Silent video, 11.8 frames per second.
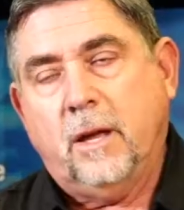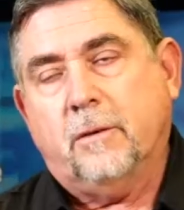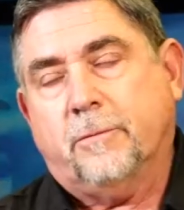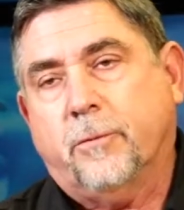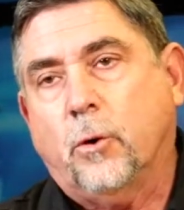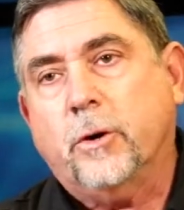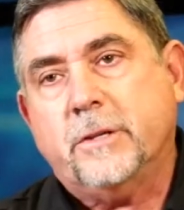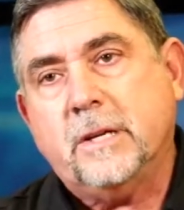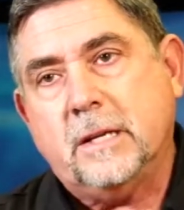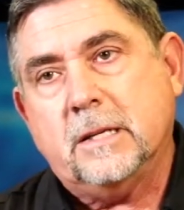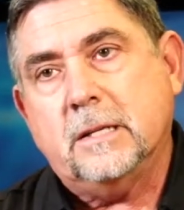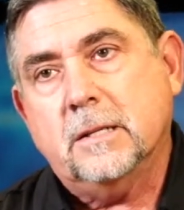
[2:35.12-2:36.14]
We have
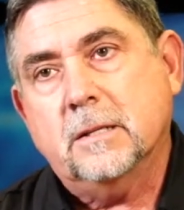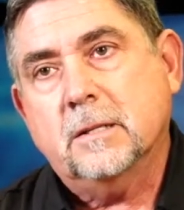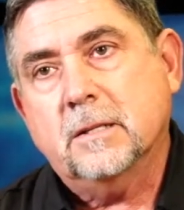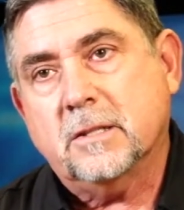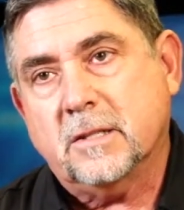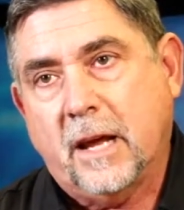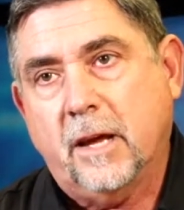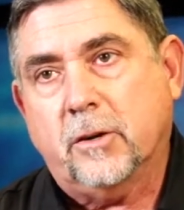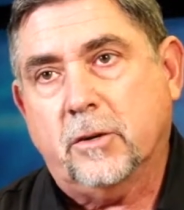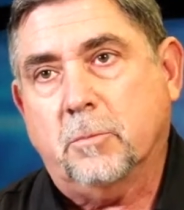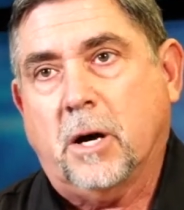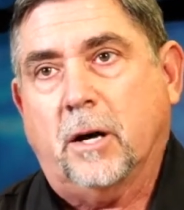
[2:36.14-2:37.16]
14
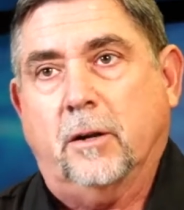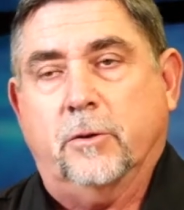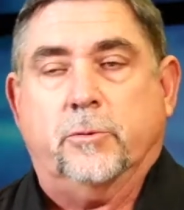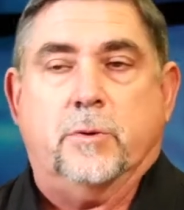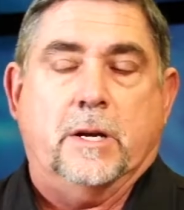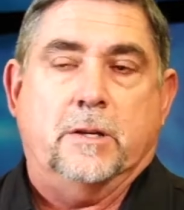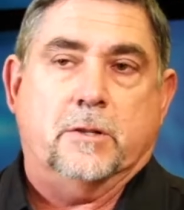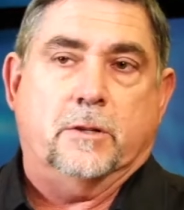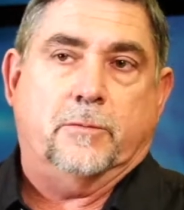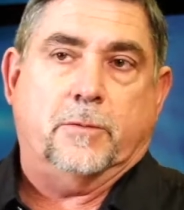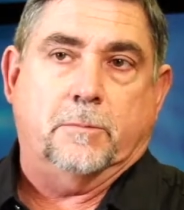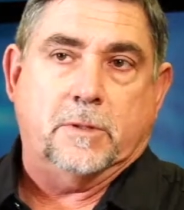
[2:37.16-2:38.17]
standard models
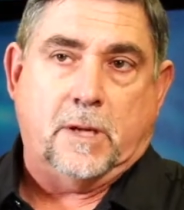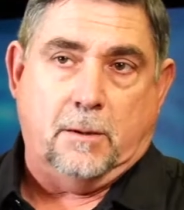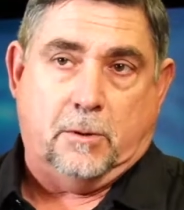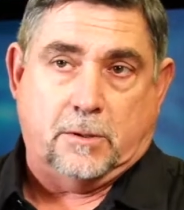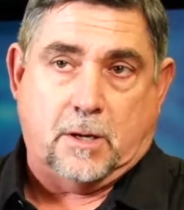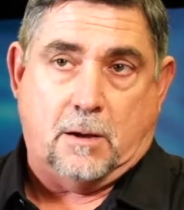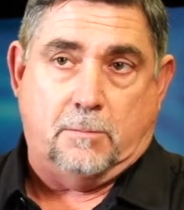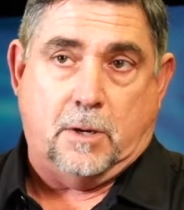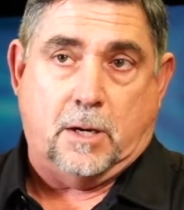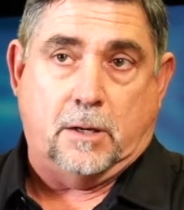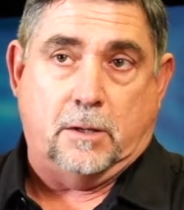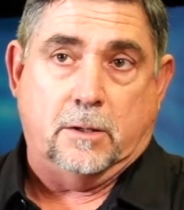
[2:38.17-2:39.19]
ranging from tabletop
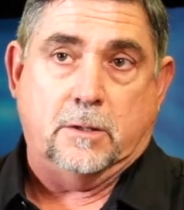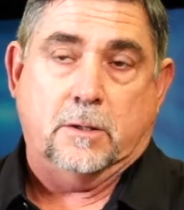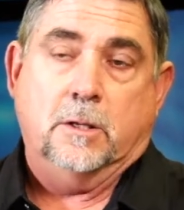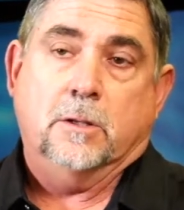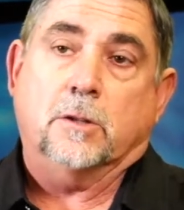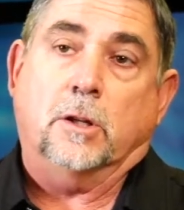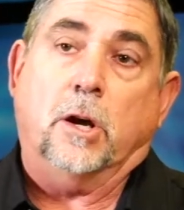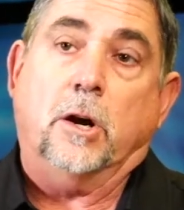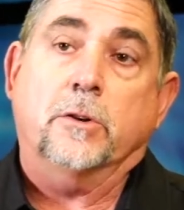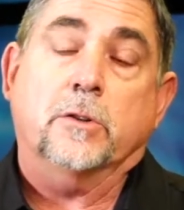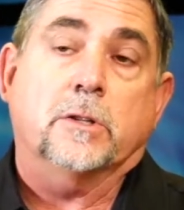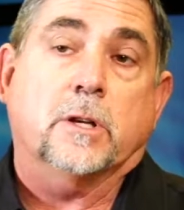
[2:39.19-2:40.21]
models to
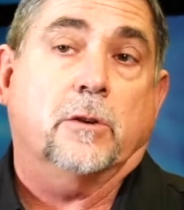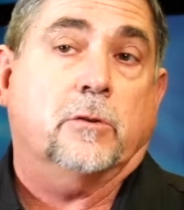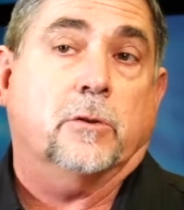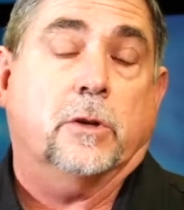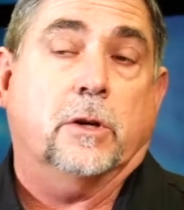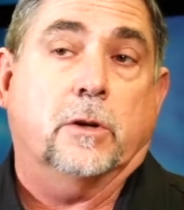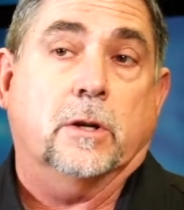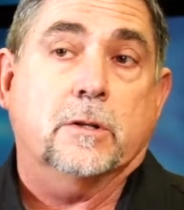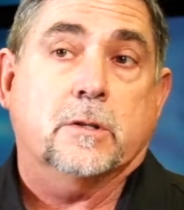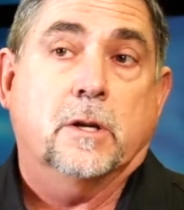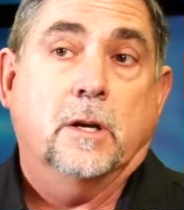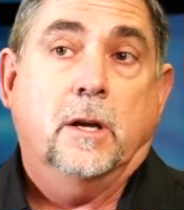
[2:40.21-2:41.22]
large industrial
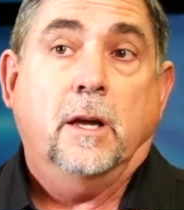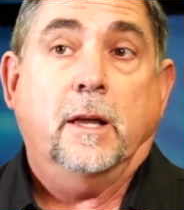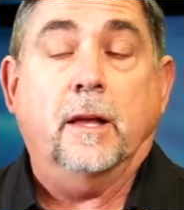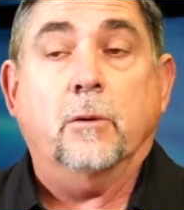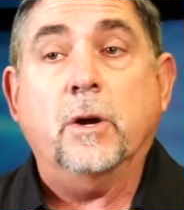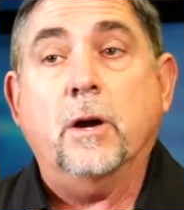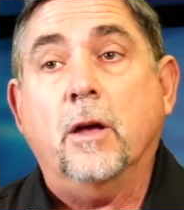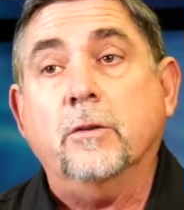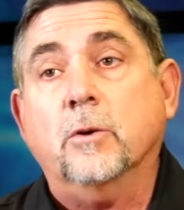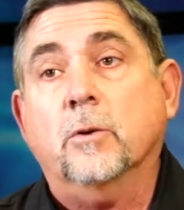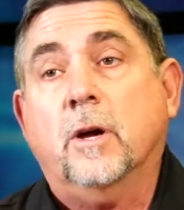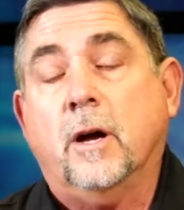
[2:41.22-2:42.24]
units. And then we
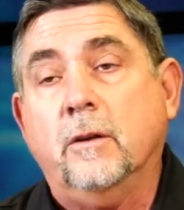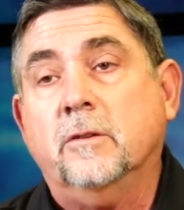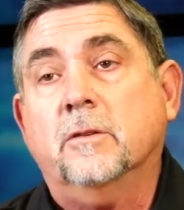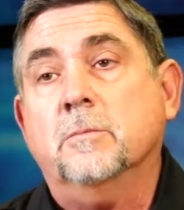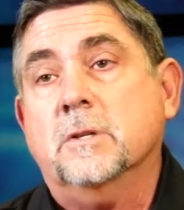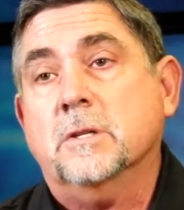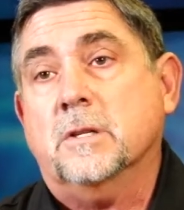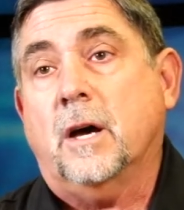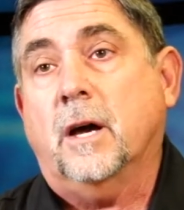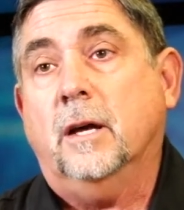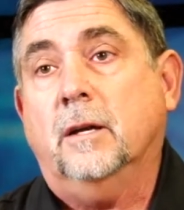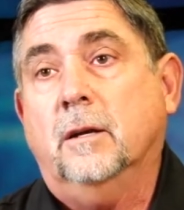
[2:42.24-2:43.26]
also custom
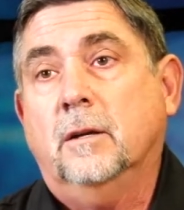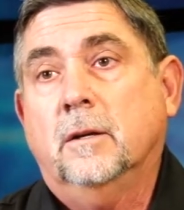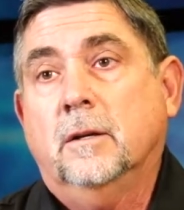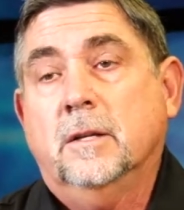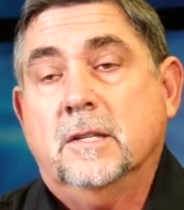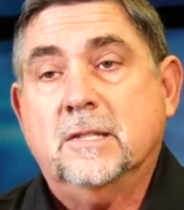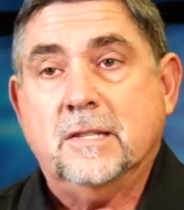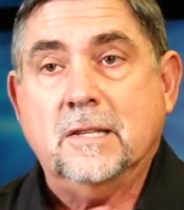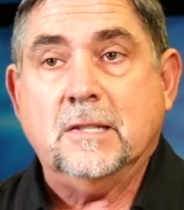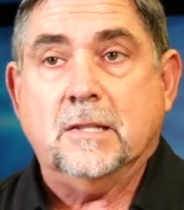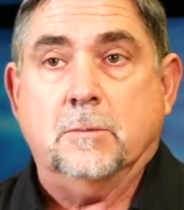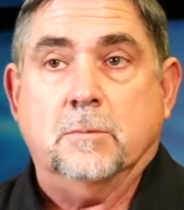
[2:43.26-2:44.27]
design
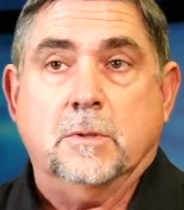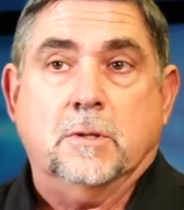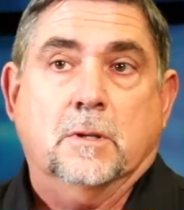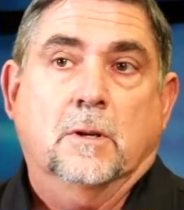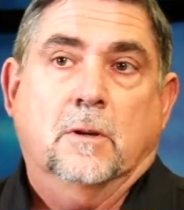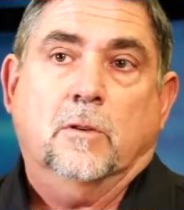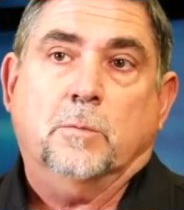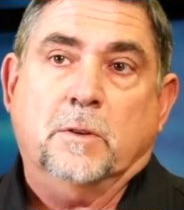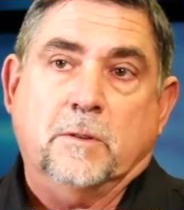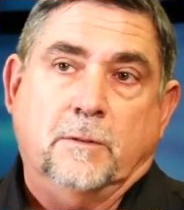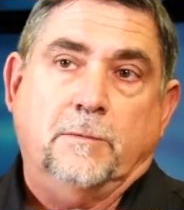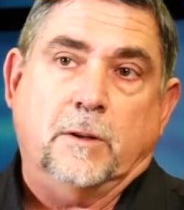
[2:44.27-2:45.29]
systems
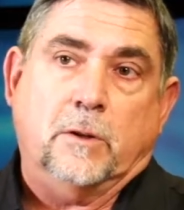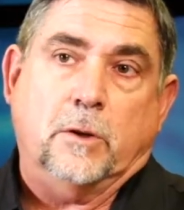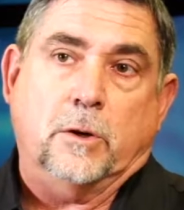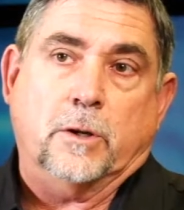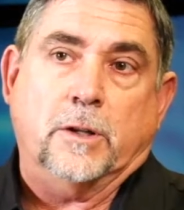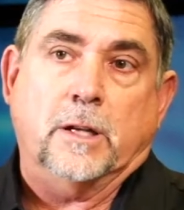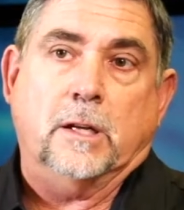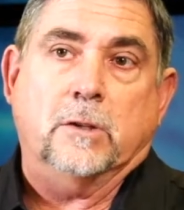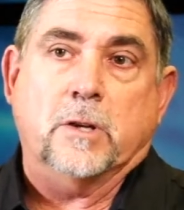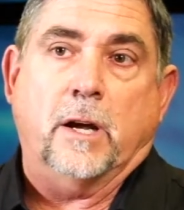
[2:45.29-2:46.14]
specific to your cleaning